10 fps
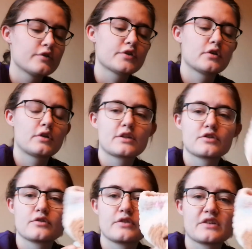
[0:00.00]
So
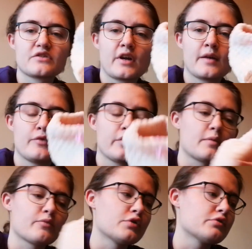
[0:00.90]
that's time to
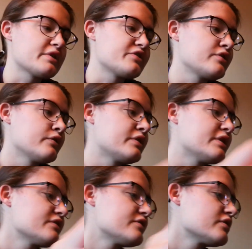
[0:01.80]
get progressing on
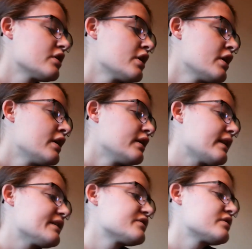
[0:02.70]
this.
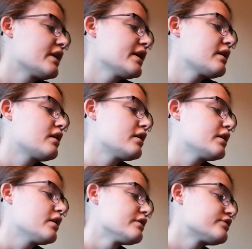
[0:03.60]
Last night
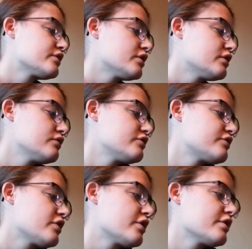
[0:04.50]
I also
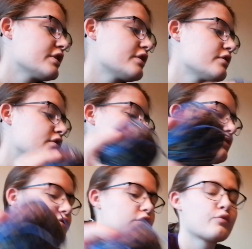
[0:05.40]
started
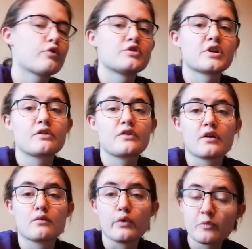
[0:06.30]
a project to
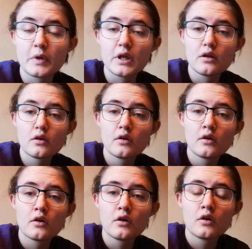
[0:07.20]
take with me.
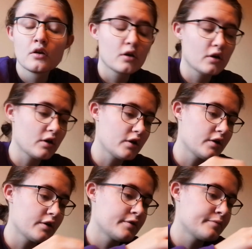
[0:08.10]

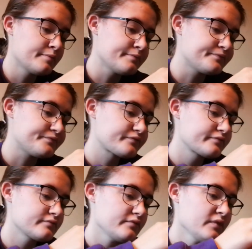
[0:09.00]

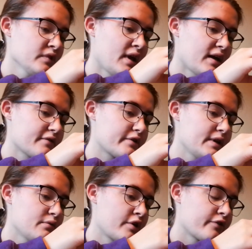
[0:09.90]
I
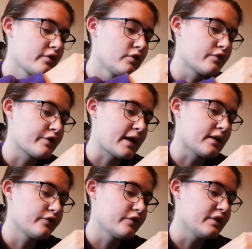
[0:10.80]
really wanted to learn
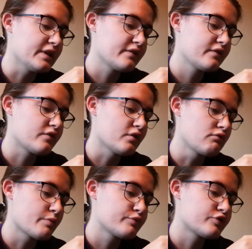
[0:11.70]
how to knit
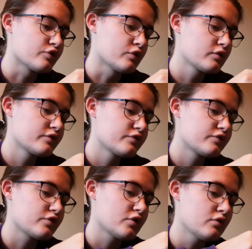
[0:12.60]
toe-up socks,
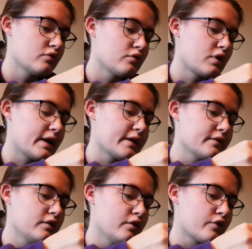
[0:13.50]
so
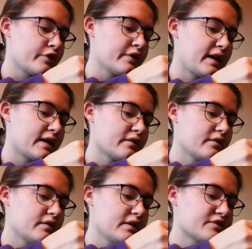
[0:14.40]
I learned that
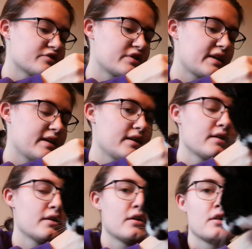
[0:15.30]

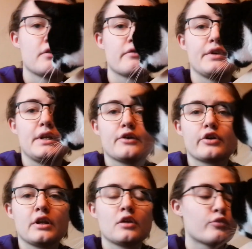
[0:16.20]
yesterday really
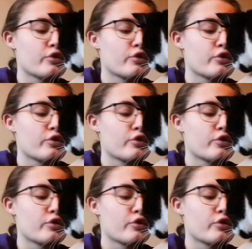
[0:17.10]
early in the